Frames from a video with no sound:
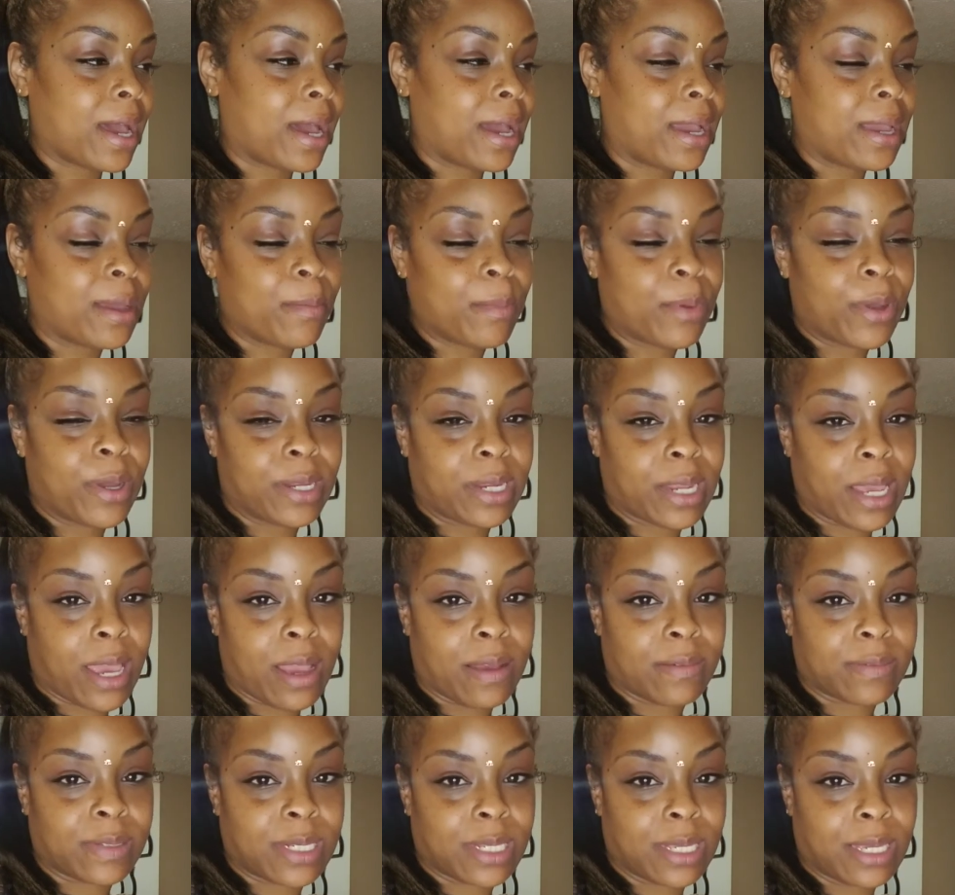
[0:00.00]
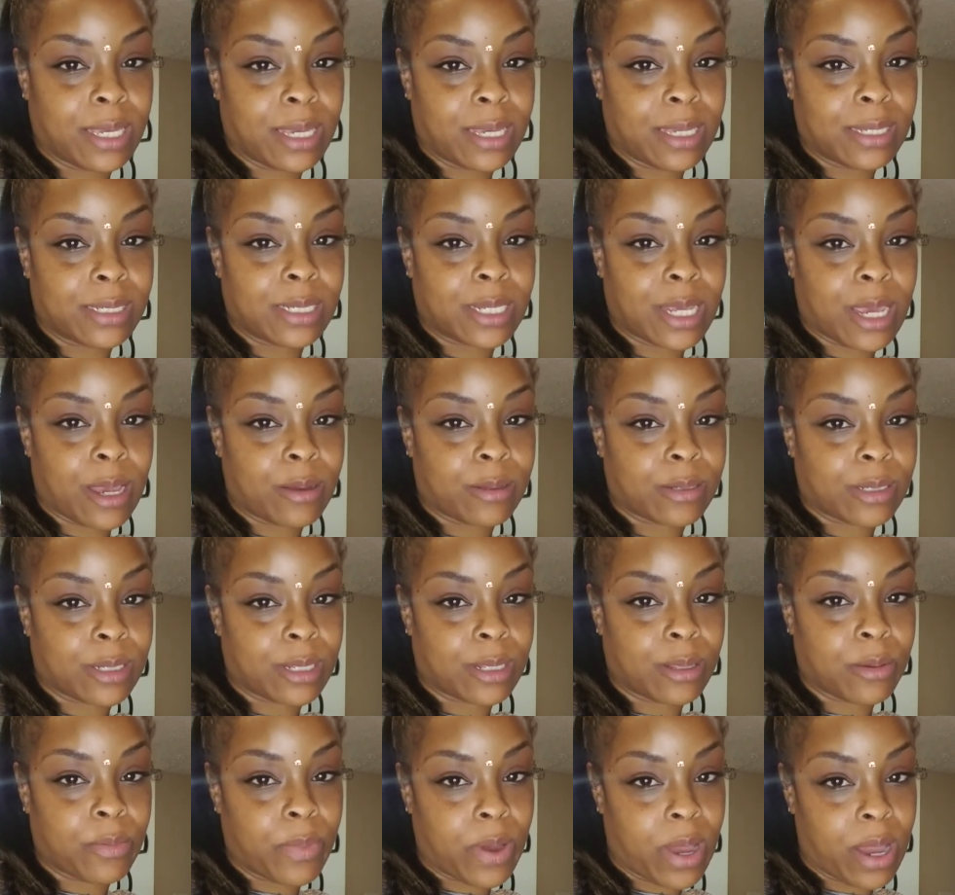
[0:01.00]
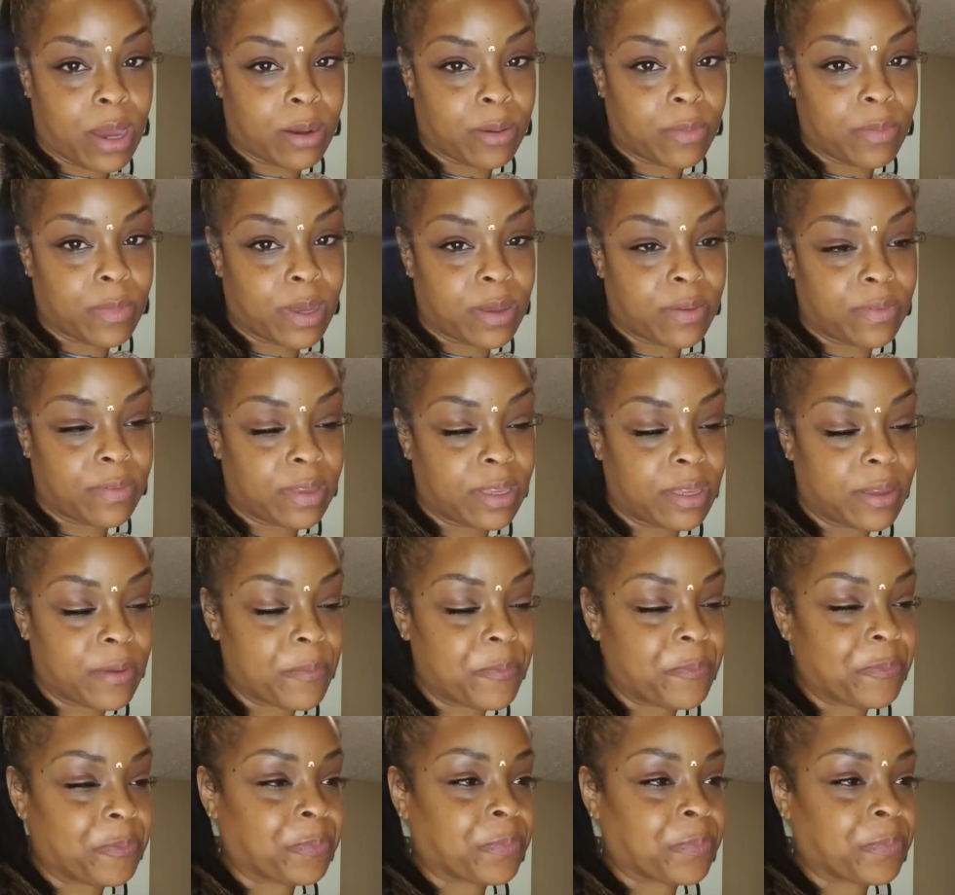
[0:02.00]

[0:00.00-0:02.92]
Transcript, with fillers: I am going to have to get down to the bottom of it.